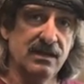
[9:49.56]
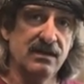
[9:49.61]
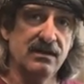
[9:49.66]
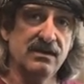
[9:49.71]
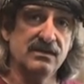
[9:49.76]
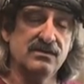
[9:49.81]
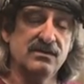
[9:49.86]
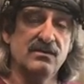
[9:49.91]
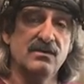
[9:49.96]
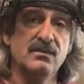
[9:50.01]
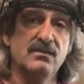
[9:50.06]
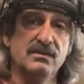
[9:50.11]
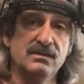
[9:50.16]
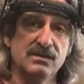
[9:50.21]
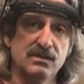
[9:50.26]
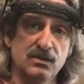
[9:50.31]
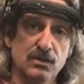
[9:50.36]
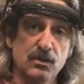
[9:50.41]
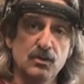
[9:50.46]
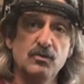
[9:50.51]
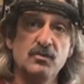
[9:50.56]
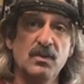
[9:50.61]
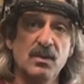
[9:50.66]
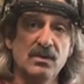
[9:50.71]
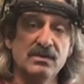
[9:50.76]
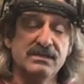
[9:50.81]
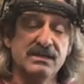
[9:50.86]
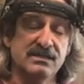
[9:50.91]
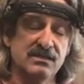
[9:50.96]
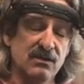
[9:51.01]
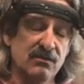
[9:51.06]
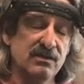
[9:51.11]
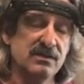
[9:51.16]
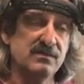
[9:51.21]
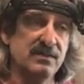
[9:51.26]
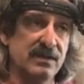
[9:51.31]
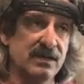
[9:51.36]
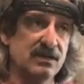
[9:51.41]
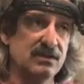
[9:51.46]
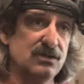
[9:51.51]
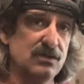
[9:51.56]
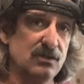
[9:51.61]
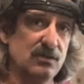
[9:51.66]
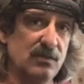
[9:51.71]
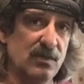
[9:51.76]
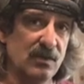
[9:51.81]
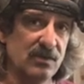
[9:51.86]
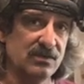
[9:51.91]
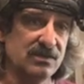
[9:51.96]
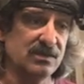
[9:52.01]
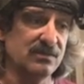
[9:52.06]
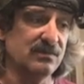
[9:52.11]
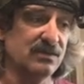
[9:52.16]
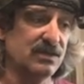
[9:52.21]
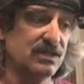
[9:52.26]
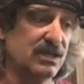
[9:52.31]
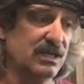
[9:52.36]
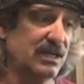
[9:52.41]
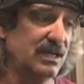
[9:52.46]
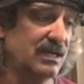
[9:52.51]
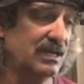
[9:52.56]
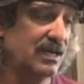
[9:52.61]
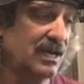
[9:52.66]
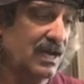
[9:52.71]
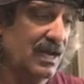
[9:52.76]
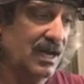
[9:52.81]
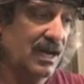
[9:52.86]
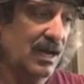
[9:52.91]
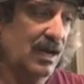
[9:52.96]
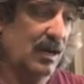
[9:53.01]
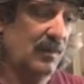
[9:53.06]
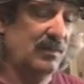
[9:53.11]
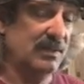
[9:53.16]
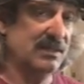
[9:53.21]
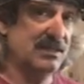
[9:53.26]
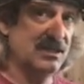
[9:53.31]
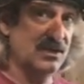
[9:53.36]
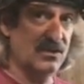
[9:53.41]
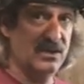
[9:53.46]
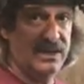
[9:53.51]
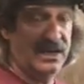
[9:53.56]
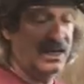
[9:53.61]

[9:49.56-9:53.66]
So it was a two-person, it's always been a two-person machine up until we